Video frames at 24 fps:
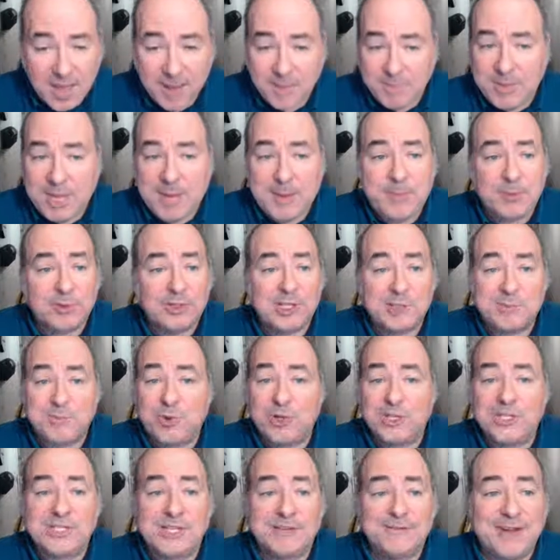People just
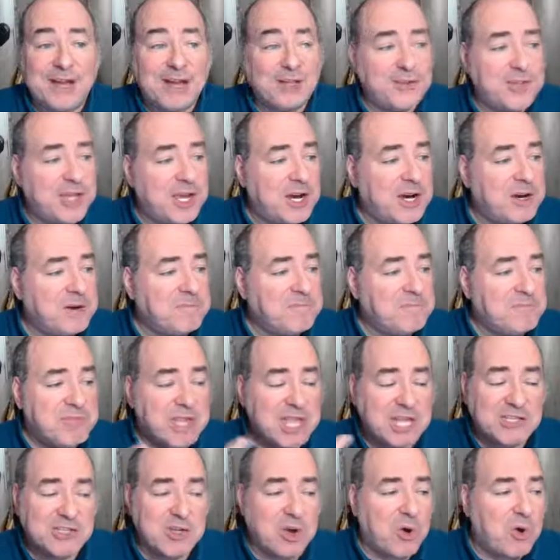put stuff out there.
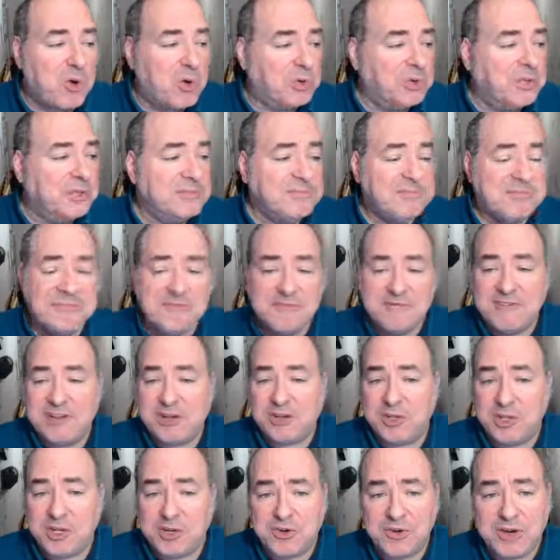It's old,
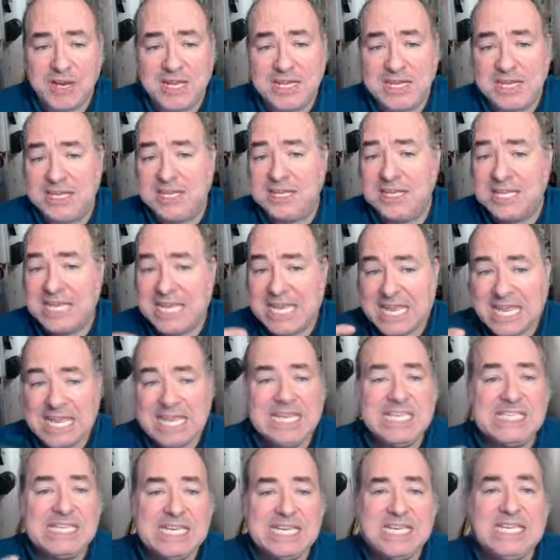federally created,
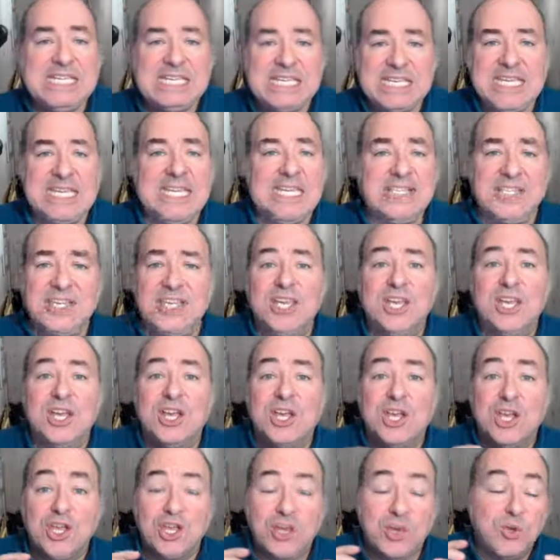easy, easy, easy.
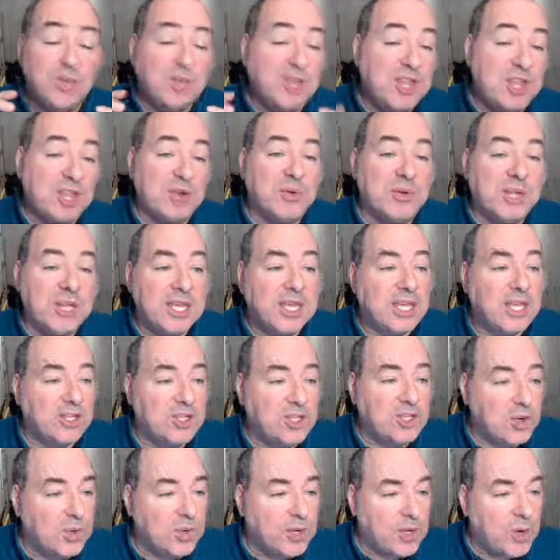You literally can
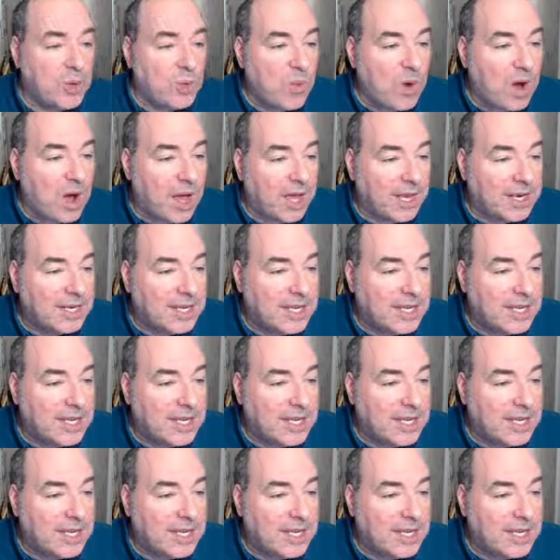do what you want.